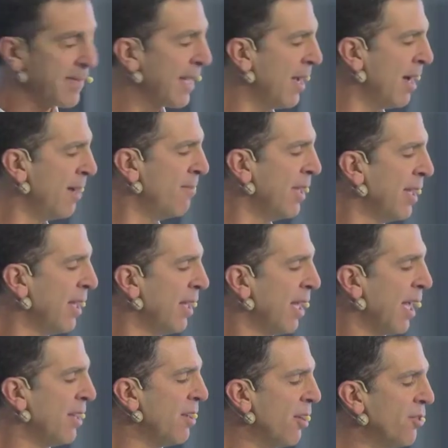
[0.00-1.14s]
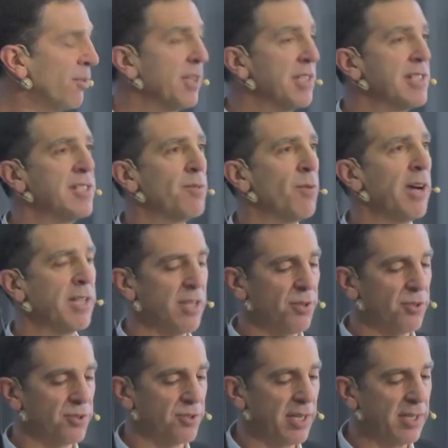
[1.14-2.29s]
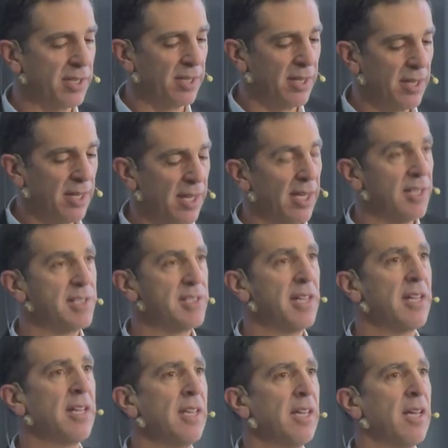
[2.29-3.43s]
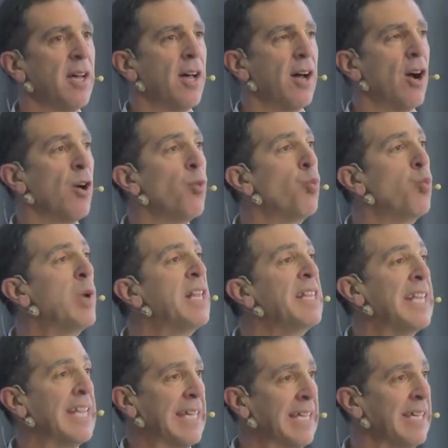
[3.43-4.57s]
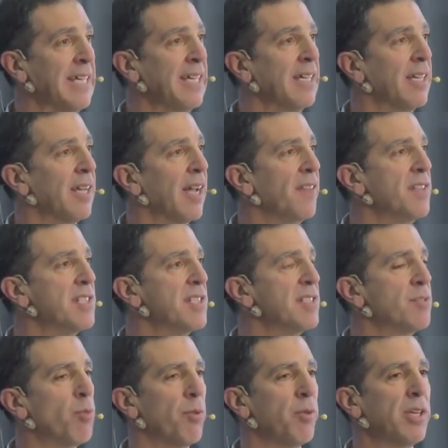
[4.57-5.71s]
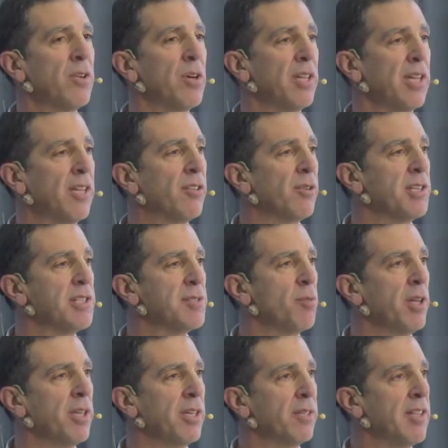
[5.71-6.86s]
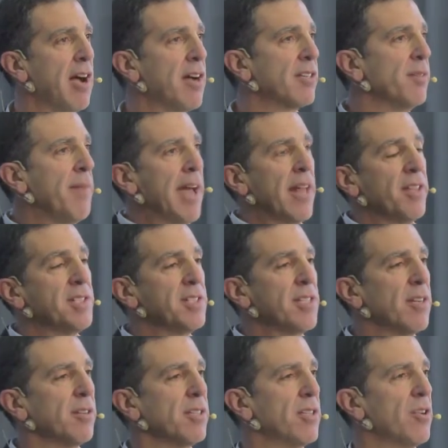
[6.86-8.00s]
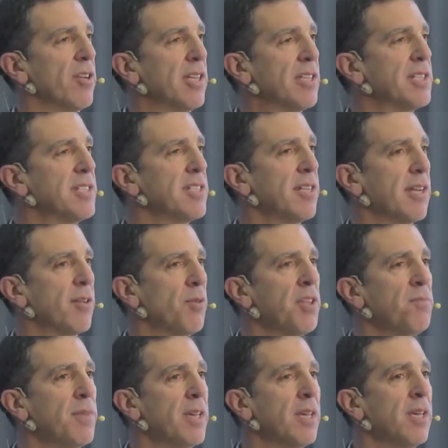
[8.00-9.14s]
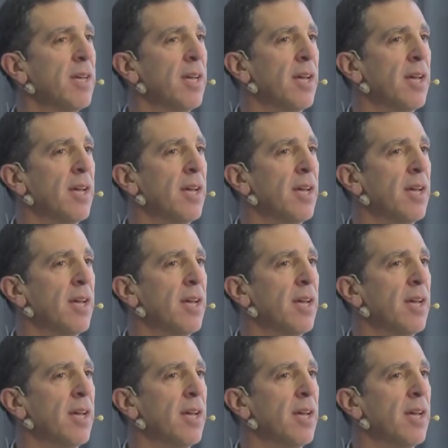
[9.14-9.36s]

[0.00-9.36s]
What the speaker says: And other reasons why youth drink is they are willing, and this is what we call increased willing. Dr. Mallett's here in the audience today with me,